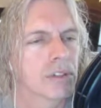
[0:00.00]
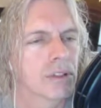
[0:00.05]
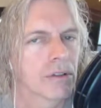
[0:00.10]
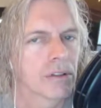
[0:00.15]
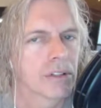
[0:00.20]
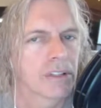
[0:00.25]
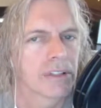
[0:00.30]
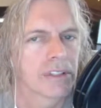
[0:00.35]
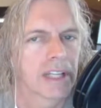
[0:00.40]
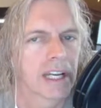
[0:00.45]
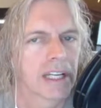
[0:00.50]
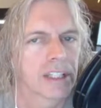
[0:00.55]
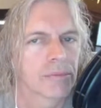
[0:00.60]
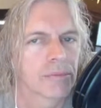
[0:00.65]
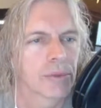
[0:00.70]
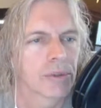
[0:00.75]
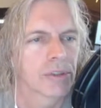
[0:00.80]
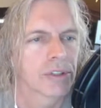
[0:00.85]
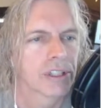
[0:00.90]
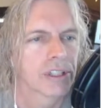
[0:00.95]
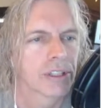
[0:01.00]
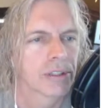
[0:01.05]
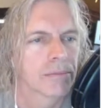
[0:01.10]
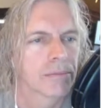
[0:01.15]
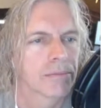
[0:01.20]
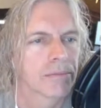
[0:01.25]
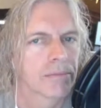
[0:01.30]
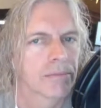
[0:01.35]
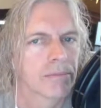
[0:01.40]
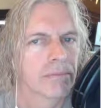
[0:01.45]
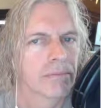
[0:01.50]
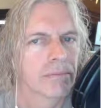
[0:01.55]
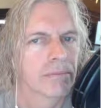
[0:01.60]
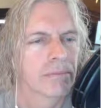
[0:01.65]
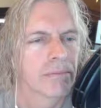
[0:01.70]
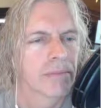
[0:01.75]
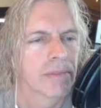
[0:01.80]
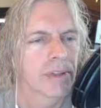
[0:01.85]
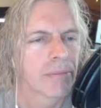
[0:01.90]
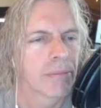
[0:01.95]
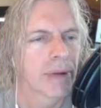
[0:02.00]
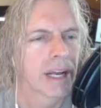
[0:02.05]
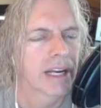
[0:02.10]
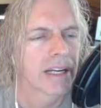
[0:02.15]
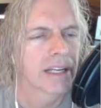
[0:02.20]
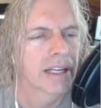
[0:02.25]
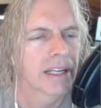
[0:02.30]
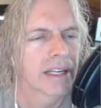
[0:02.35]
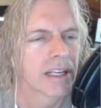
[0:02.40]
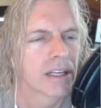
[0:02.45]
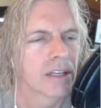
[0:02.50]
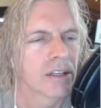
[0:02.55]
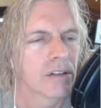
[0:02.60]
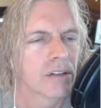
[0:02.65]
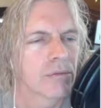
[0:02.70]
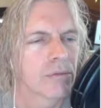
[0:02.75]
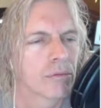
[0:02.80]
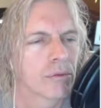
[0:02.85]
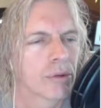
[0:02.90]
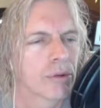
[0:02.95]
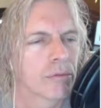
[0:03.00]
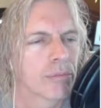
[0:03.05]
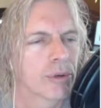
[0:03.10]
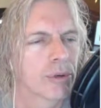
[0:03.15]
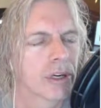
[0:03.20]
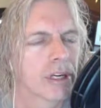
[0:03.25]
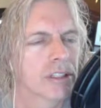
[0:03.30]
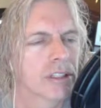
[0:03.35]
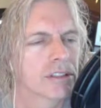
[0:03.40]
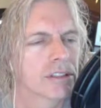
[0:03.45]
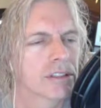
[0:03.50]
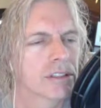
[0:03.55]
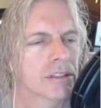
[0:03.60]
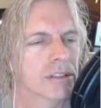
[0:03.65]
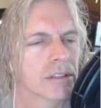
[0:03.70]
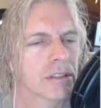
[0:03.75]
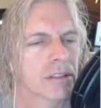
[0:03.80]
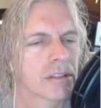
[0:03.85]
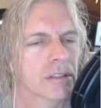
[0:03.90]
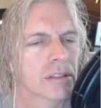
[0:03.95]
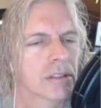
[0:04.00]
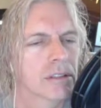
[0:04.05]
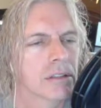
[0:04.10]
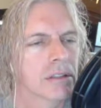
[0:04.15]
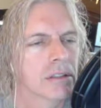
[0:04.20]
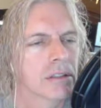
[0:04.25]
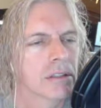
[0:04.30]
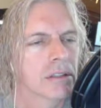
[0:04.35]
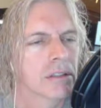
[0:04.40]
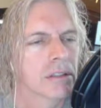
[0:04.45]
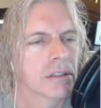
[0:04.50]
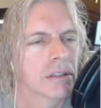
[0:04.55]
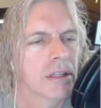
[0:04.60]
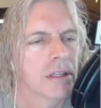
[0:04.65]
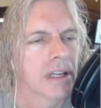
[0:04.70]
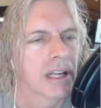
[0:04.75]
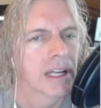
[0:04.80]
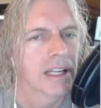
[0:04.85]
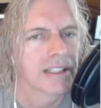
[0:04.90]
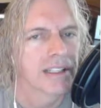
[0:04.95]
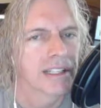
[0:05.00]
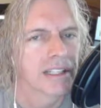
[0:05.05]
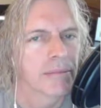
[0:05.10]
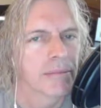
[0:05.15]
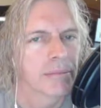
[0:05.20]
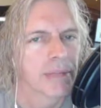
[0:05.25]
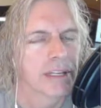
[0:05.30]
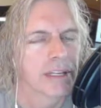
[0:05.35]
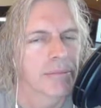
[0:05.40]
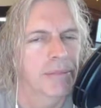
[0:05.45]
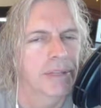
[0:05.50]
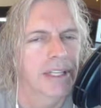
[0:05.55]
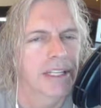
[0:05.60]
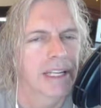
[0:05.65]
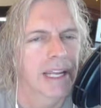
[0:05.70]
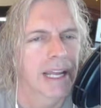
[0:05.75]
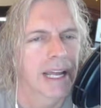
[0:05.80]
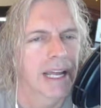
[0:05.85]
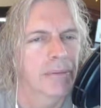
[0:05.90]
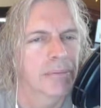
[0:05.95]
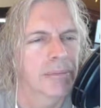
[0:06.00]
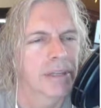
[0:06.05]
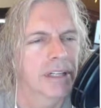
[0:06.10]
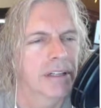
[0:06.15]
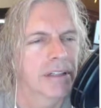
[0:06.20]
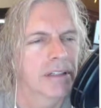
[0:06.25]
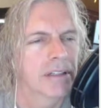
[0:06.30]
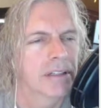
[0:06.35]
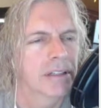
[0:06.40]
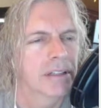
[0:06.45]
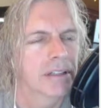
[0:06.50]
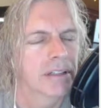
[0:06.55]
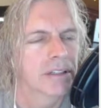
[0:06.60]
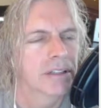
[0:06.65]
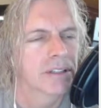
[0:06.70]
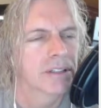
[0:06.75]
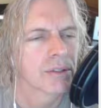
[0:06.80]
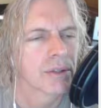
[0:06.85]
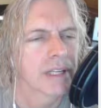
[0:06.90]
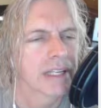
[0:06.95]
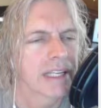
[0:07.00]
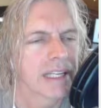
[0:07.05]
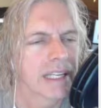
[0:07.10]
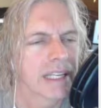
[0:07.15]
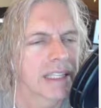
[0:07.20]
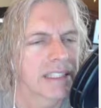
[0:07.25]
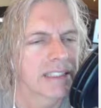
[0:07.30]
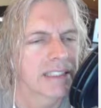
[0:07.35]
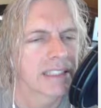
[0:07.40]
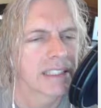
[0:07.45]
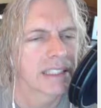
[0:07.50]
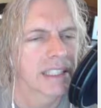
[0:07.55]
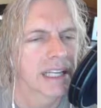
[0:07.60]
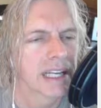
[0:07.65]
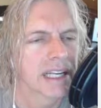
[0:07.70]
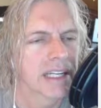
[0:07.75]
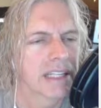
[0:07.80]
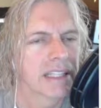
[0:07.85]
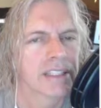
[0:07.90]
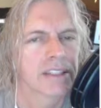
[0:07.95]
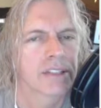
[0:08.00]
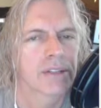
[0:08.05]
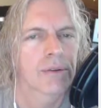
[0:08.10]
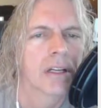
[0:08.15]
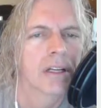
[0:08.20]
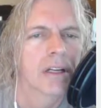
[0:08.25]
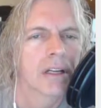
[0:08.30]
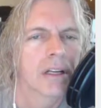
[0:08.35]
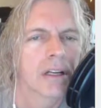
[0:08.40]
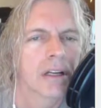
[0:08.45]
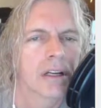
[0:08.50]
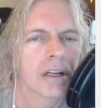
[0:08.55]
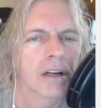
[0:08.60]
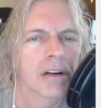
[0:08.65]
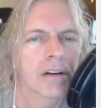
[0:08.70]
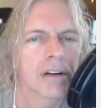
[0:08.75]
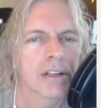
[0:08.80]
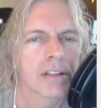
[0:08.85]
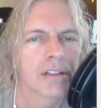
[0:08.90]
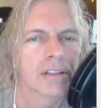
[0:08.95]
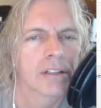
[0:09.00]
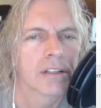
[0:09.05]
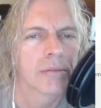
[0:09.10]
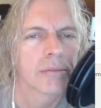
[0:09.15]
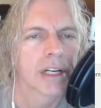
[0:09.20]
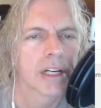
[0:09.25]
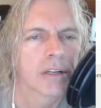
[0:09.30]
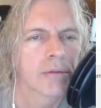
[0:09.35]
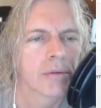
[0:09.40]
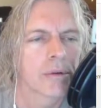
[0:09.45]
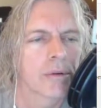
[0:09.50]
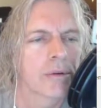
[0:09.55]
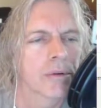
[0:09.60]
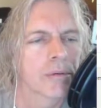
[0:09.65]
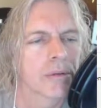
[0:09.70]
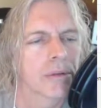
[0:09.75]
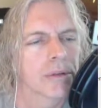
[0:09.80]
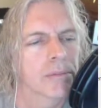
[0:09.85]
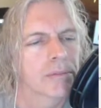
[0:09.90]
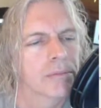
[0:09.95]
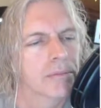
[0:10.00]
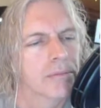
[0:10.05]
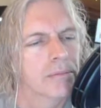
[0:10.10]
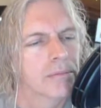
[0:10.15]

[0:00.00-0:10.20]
go to this dashboard here, the back end of WordPress. I didn't make me an admin, so I can't see any of this. All right, let's go back where we were.